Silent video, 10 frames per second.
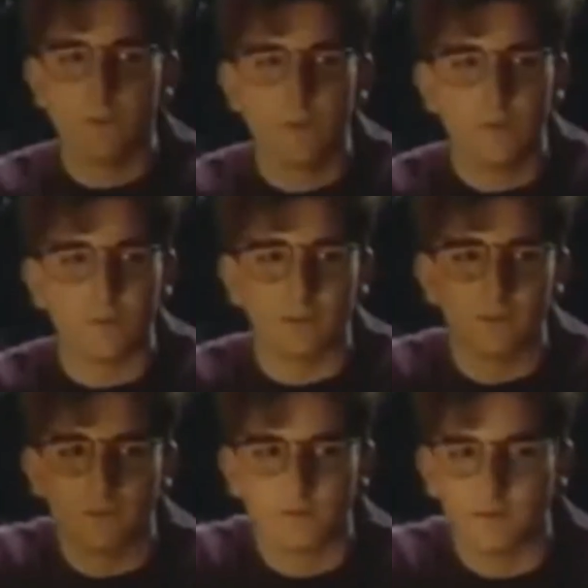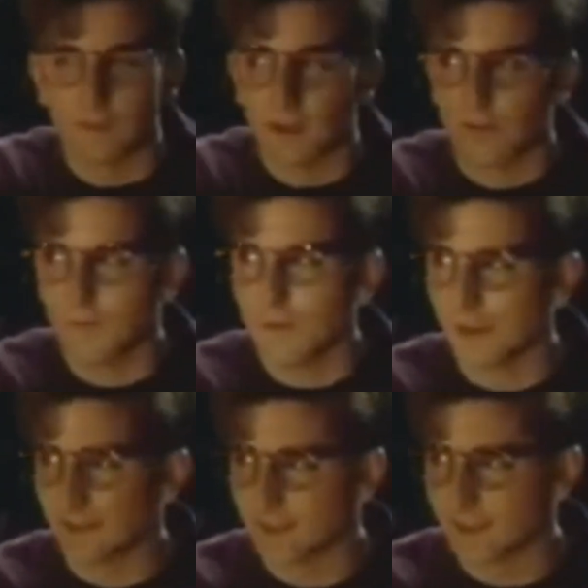approval of the
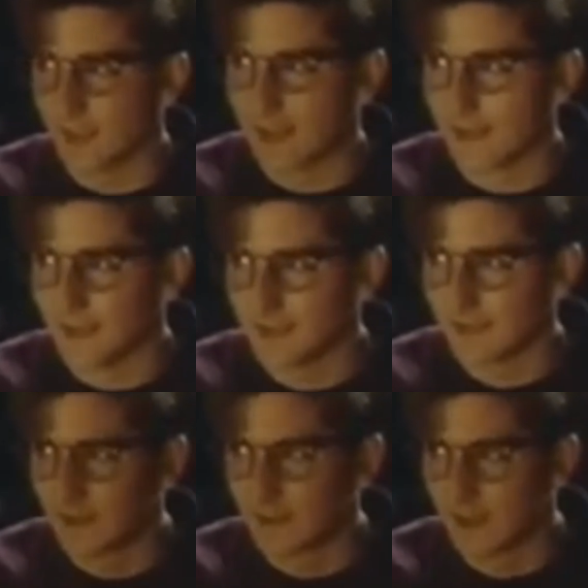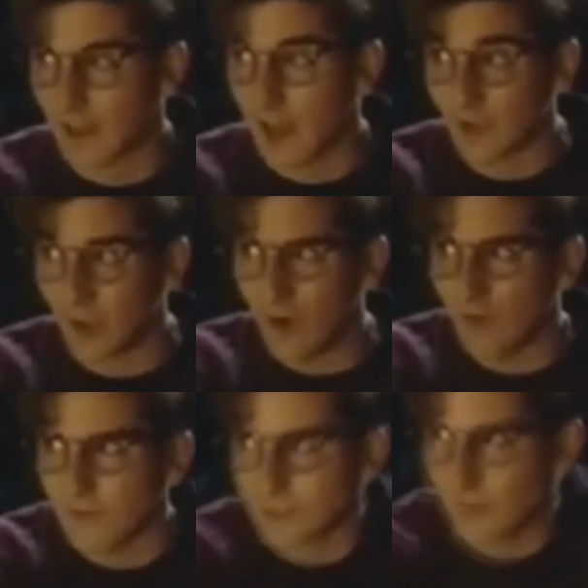Midnight Society. I call
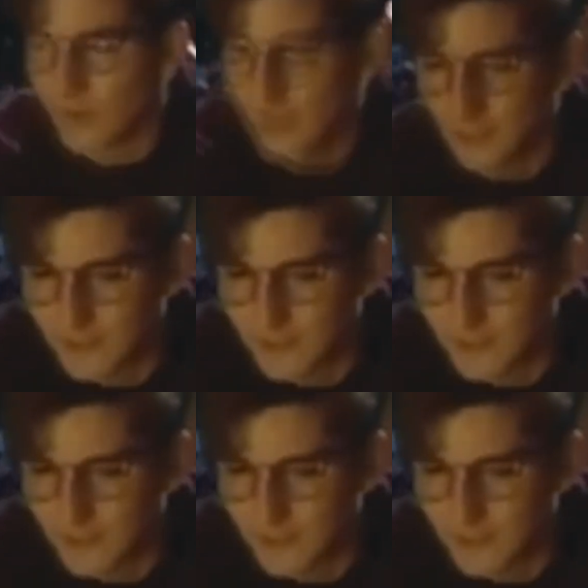this story.